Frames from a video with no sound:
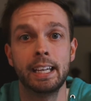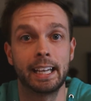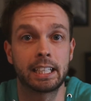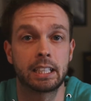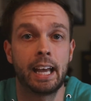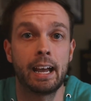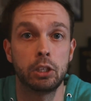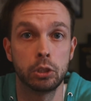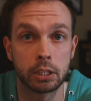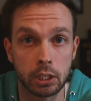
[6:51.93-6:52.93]
it's that
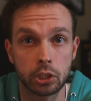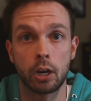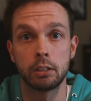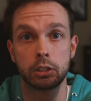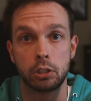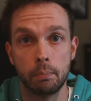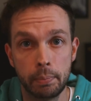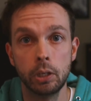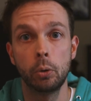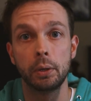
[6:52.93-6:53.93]
it starts to
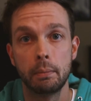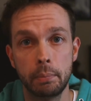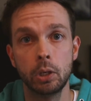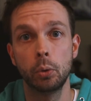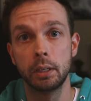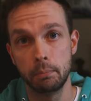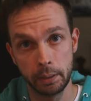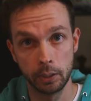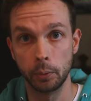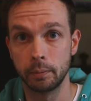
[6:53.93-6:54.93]
build and build and
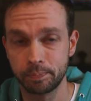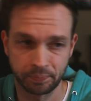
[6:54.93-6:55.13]
build.